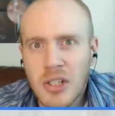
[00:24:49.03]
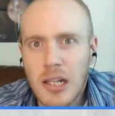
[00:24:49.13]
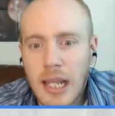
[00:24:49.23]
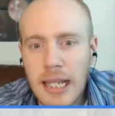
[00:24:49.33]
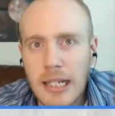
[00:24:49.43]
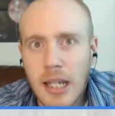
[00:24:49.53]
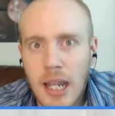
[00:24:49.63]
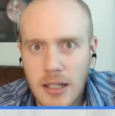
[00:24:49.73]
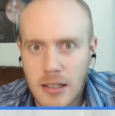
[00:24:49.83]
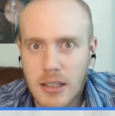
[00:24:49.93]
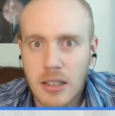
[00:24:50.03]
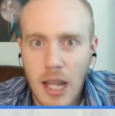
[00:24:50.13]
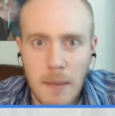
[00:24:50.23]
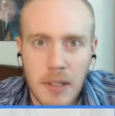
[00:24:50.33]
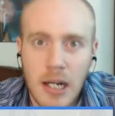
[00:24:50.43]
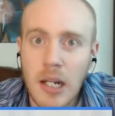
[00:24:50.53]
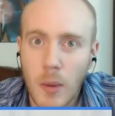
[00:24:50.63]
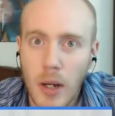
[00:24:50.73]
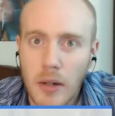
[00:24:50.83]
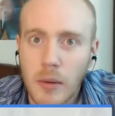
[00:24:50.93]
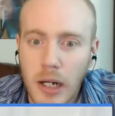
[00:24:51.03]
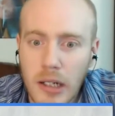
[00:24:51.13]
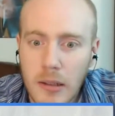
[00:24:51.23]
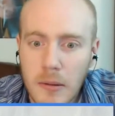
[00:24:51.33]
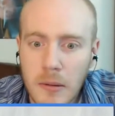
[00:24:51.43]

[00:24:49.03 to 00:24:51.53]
the light can't escape it anyway, right?